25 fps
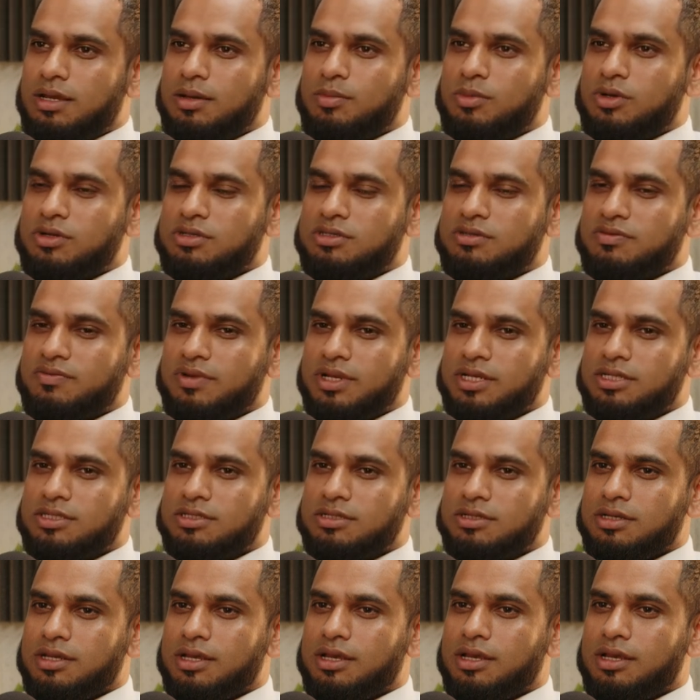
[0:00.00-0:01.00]
her
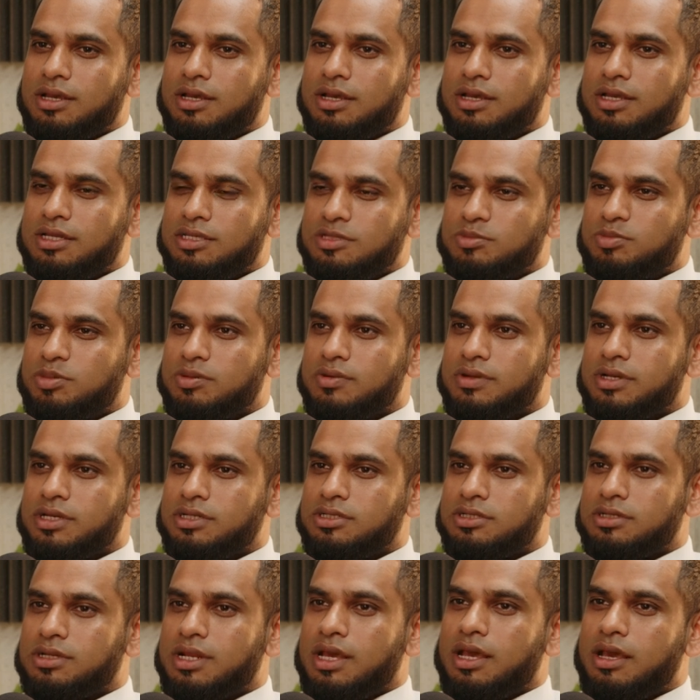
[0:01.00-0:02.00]
motivation, her
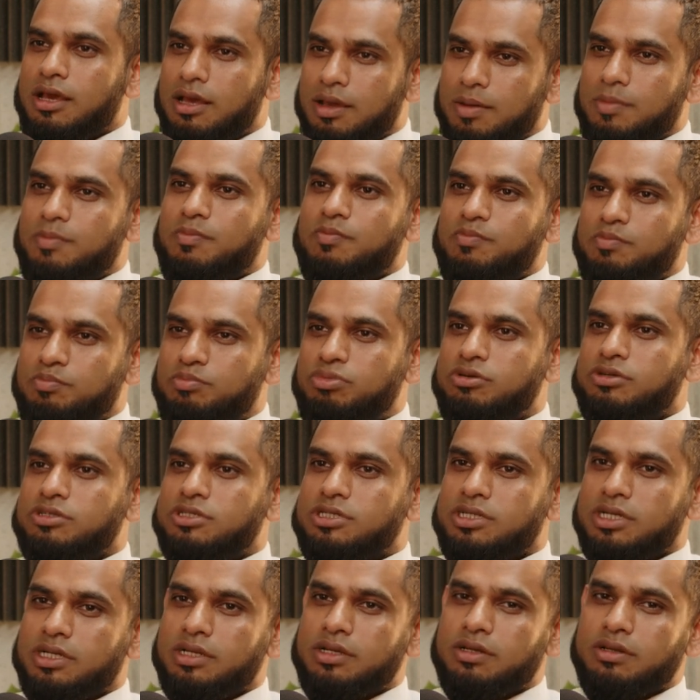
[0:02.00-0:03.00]
inspiration, her
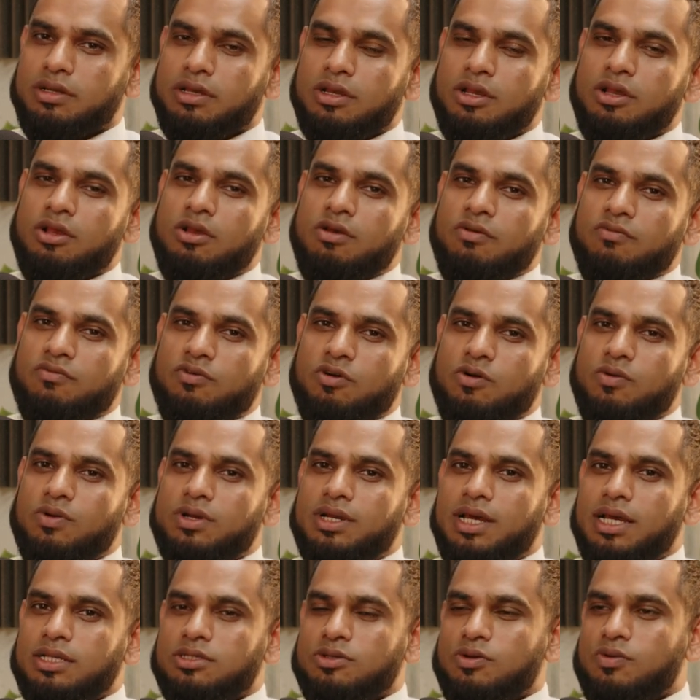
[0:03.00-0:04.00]
pushing
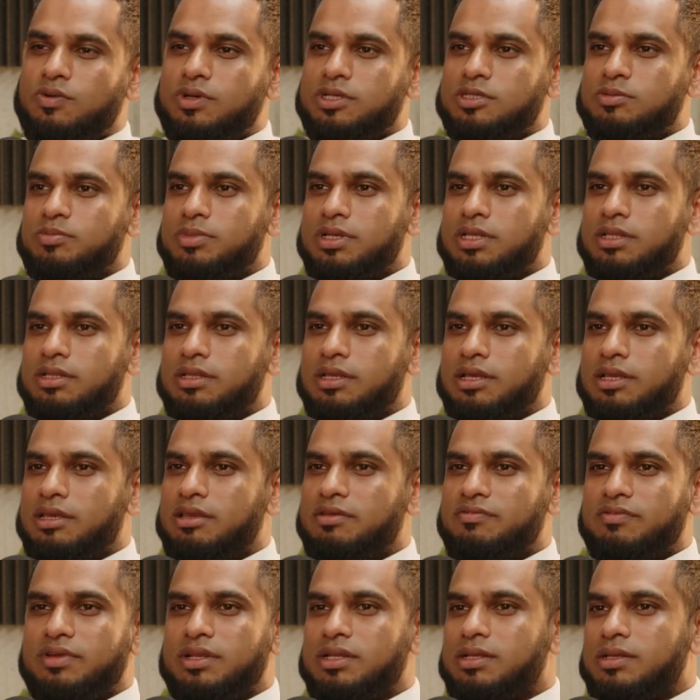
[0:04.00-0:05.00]
forward has always been there.
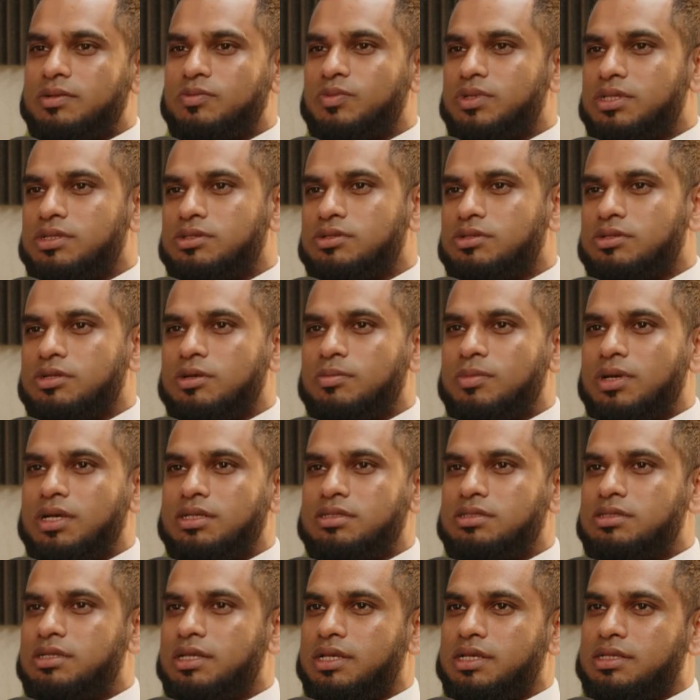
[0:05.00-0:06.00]
Even with Sunnah
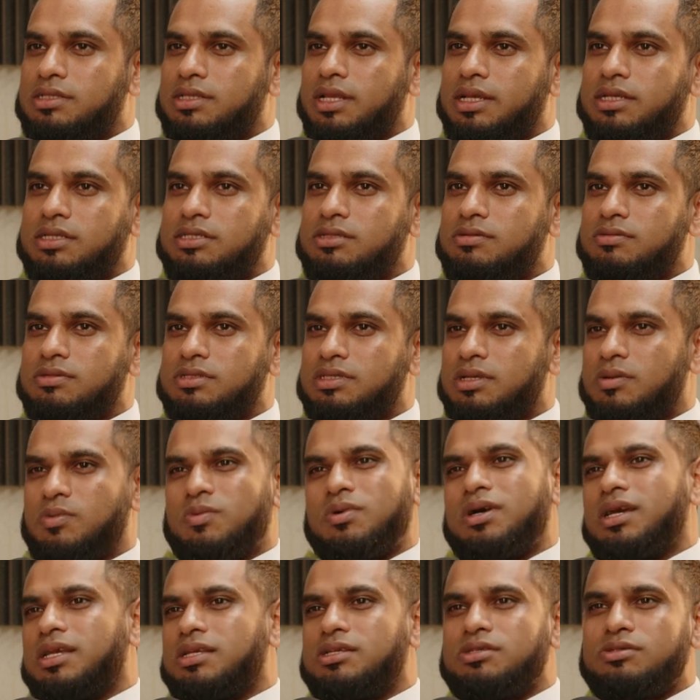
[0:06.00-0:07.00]
Musk days, like she would say,
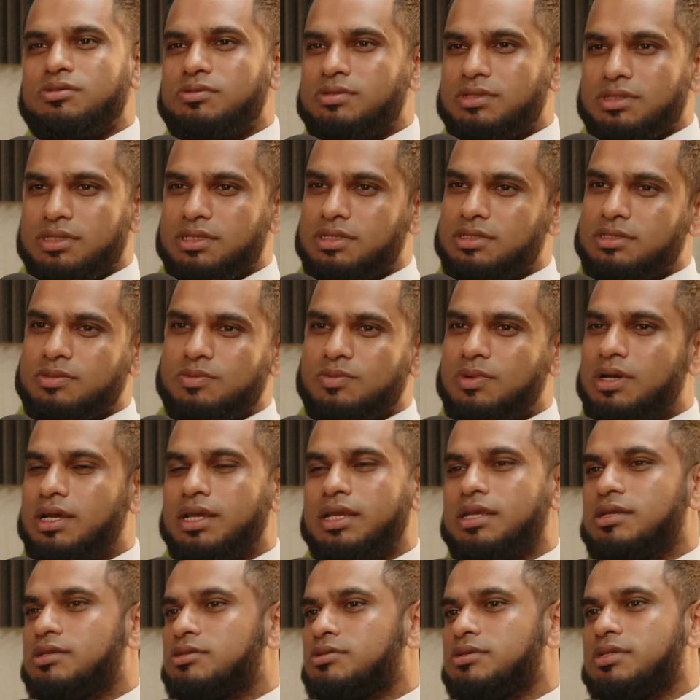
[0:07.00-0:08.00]
"Why are you doing this?
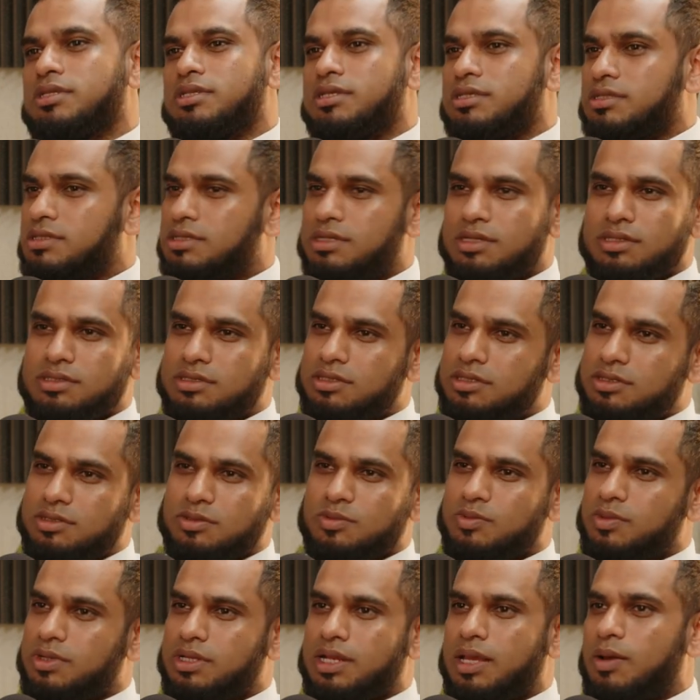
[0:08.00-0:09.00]
Why are you doing this in a
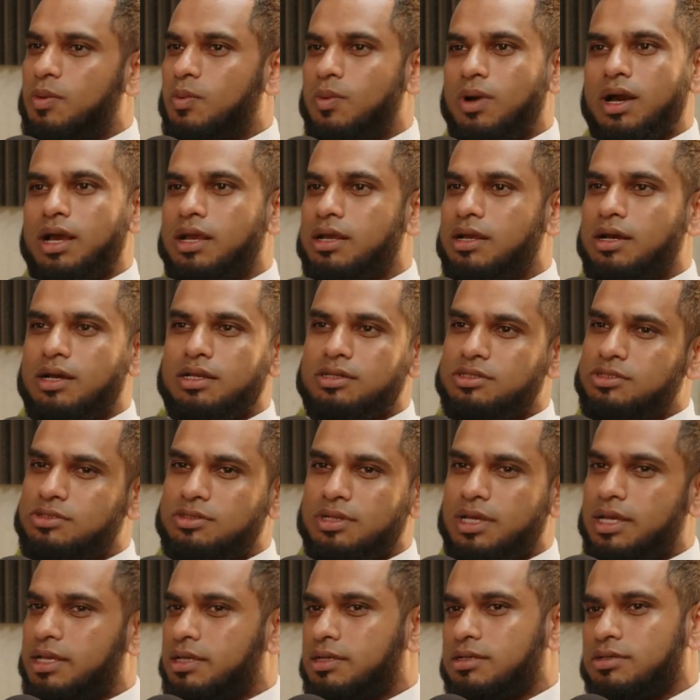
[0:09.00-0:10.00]
certain way? Like why can't
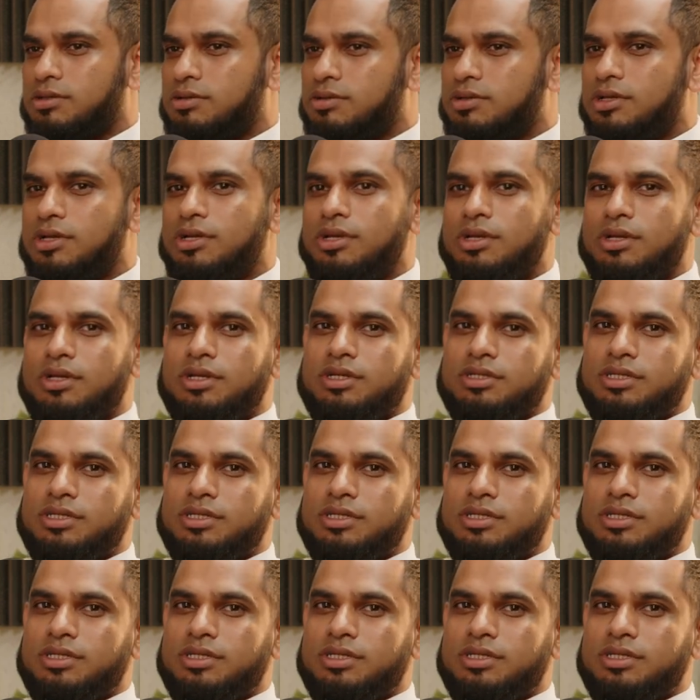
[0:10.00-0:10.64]
you like you know